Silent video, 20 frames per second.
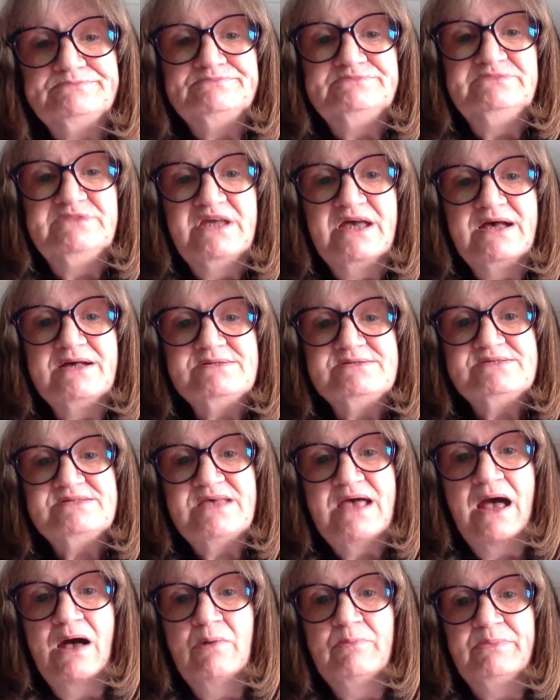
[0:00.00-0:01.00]
Yes,
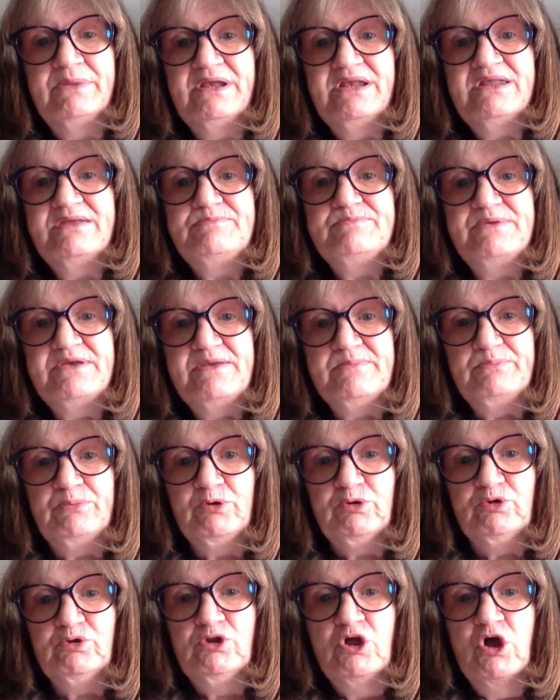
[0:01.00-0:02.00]
how many
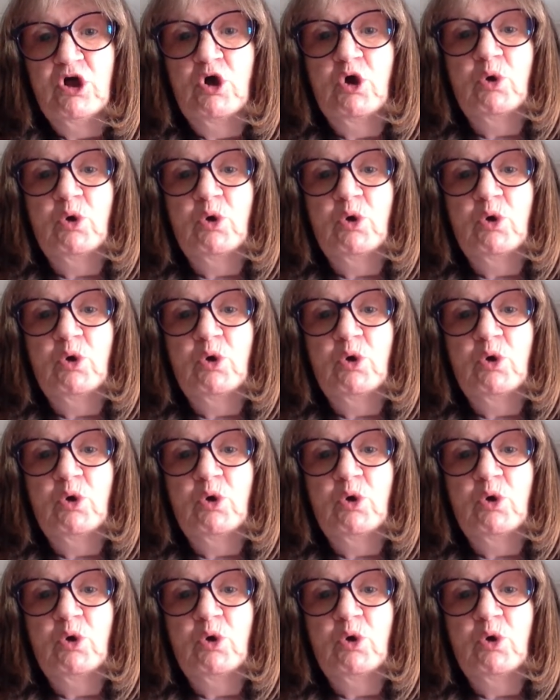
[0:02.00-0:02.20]
people